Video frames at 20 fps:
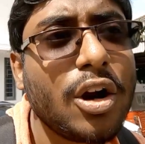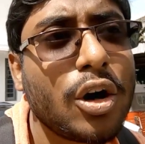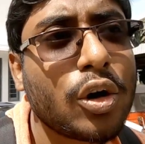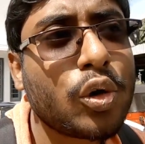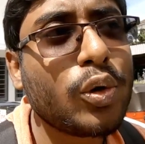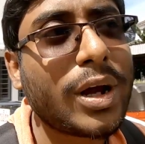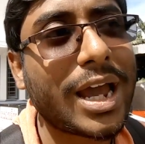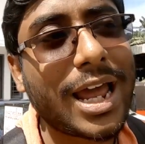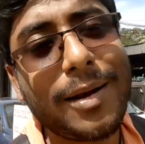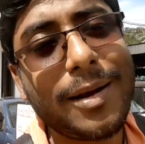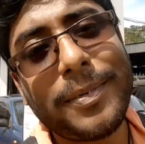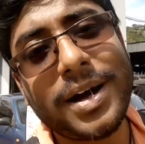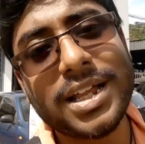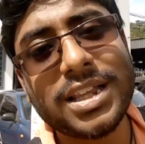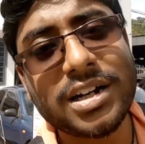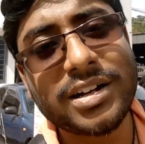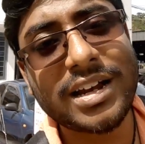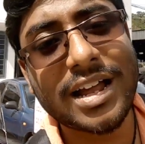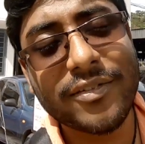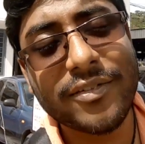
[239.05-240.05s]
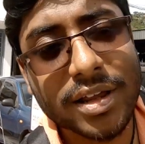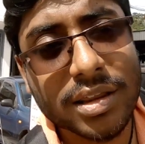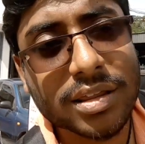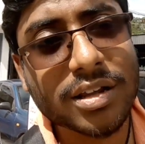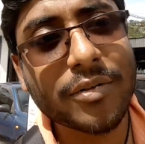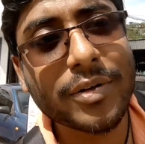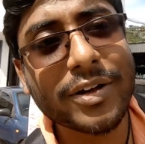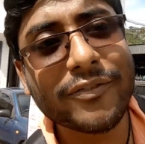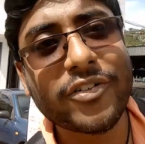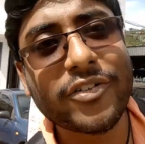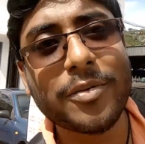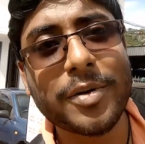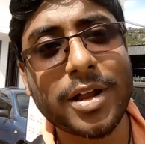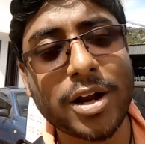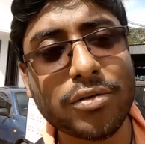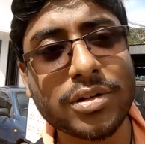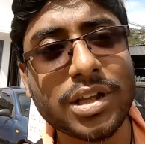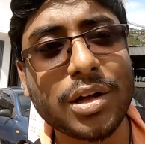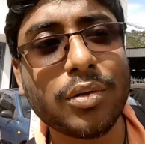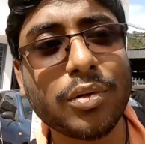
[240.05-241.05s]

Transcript: to help other travelers coming from around the